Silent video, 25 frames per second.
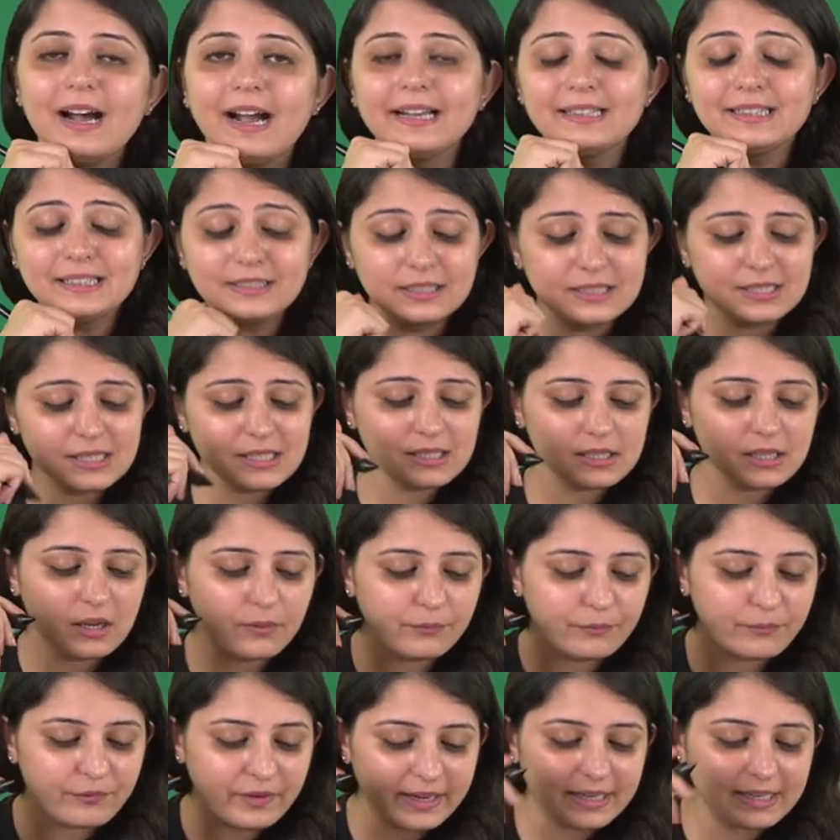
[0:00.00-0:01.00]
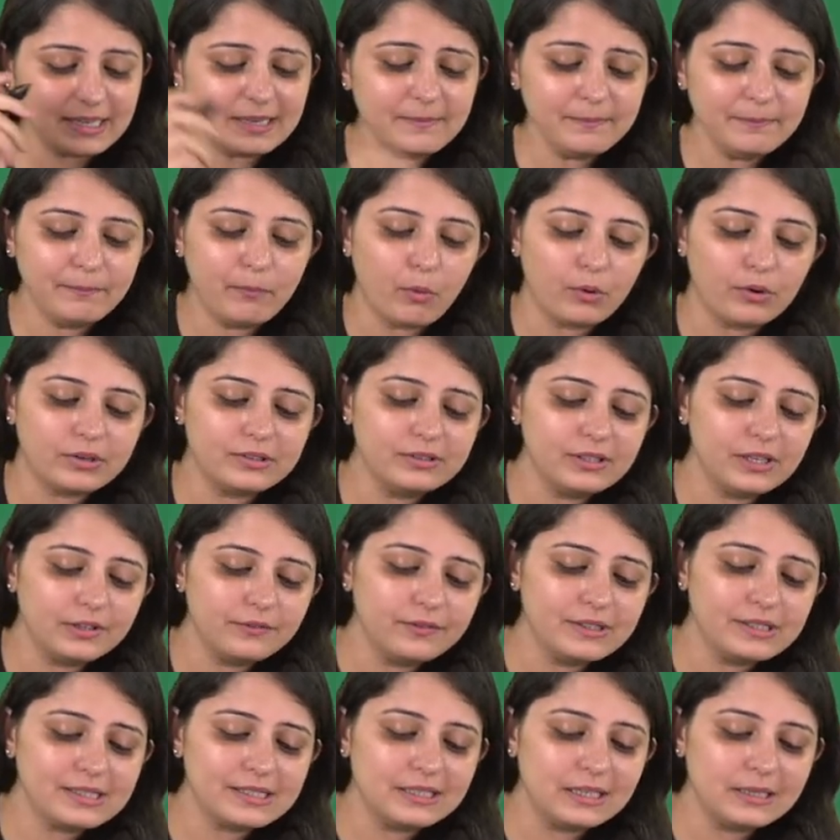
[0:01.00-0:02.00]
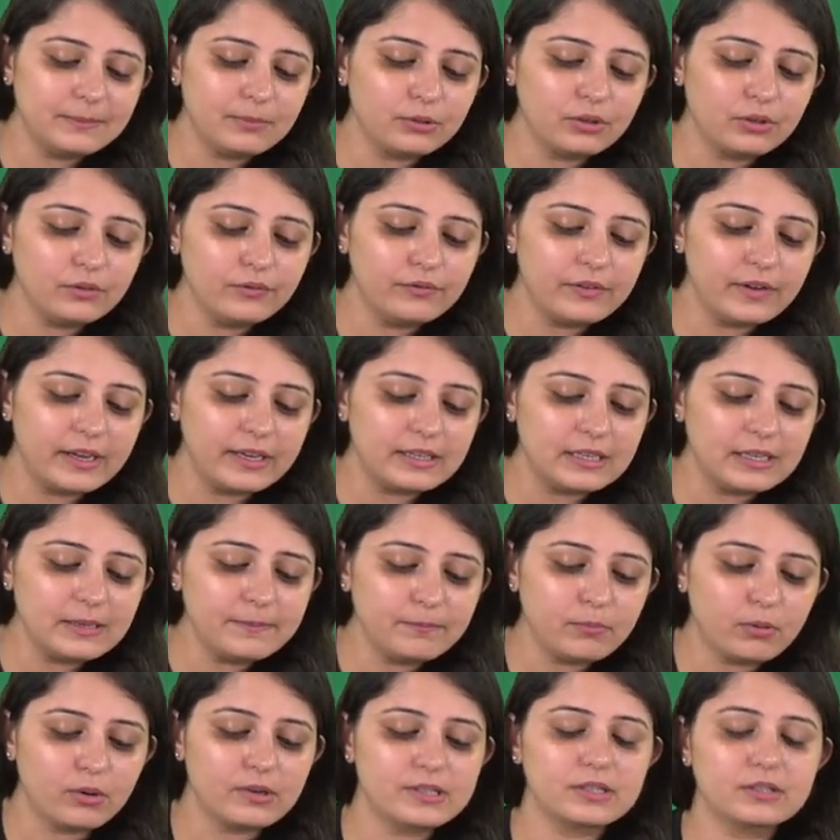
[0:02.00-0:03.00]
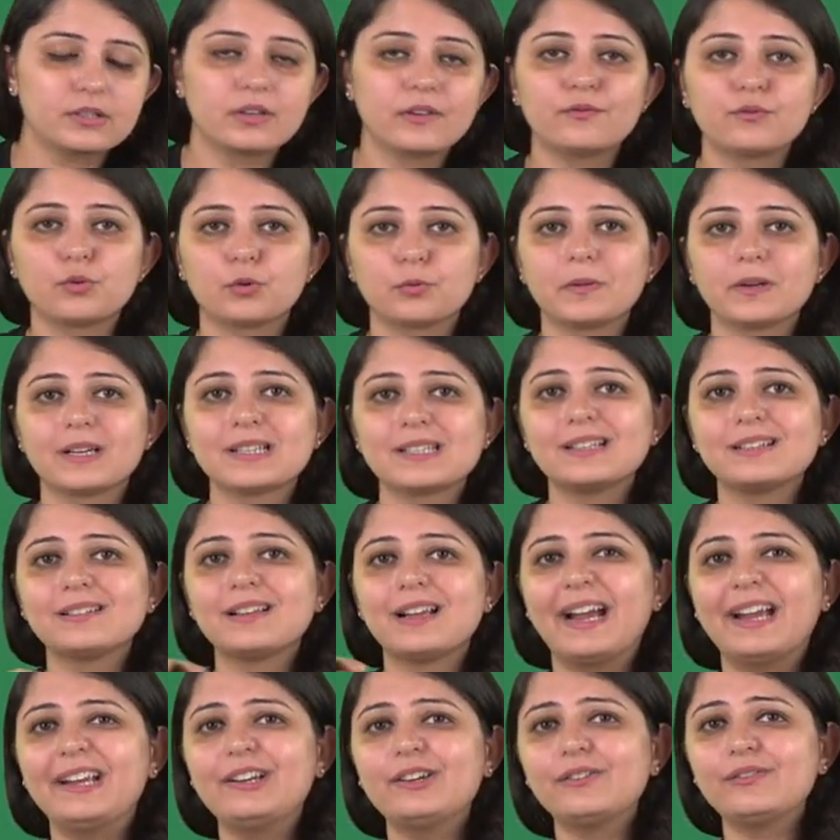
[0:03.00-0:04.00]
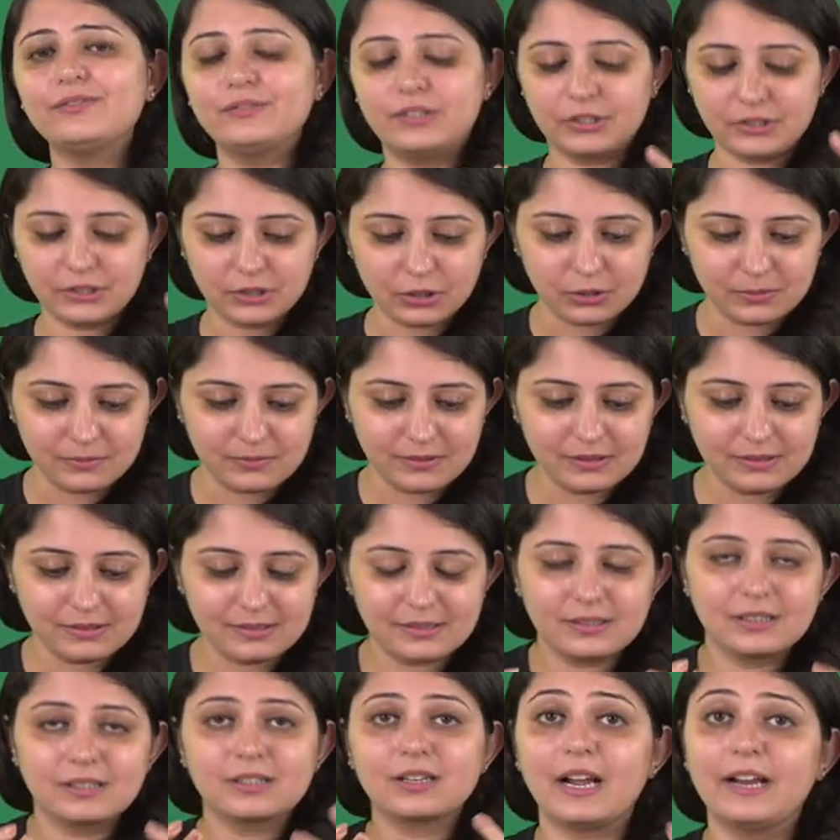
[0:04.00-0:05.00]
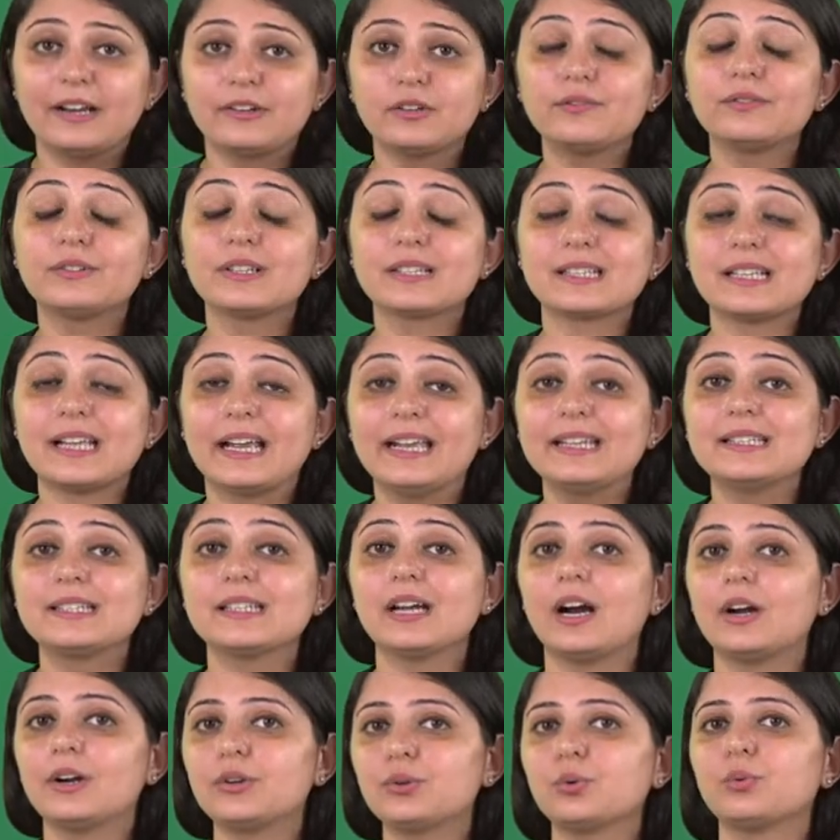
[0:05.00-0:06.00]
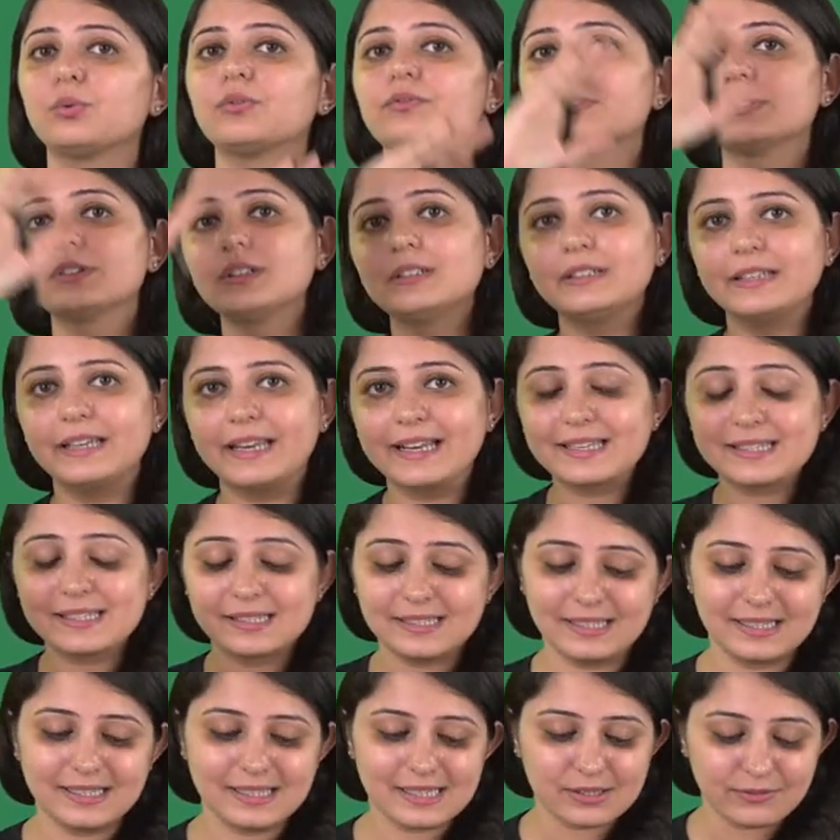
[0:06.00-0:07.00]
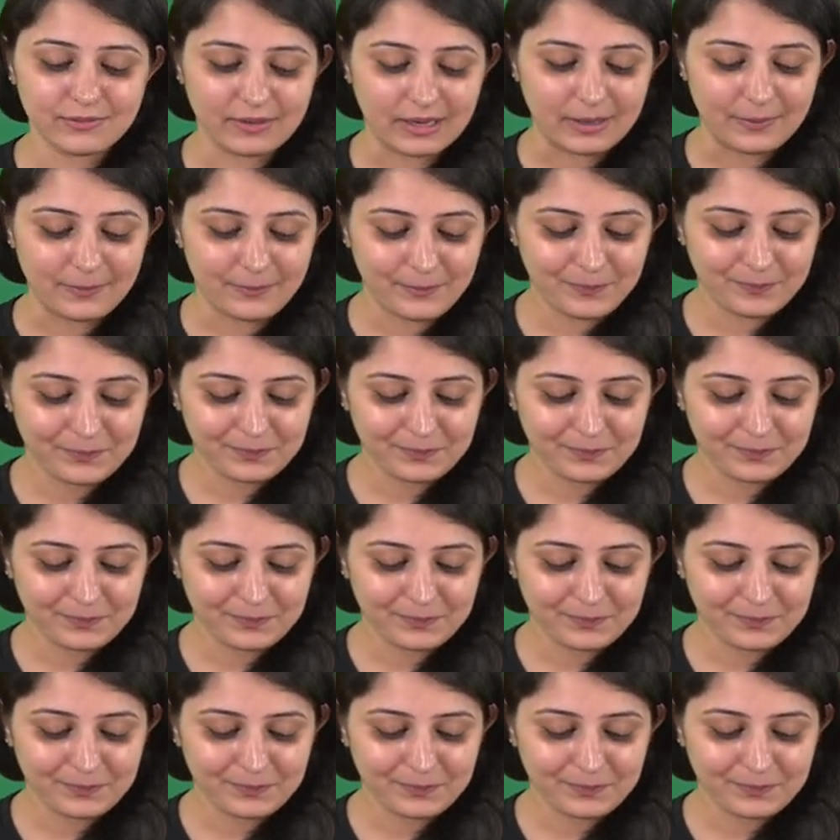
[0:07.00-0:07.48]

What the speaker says: I think this is very important that we sleep on a very positive note, because it kind of determines, it kind of decides our tone for the next day as well.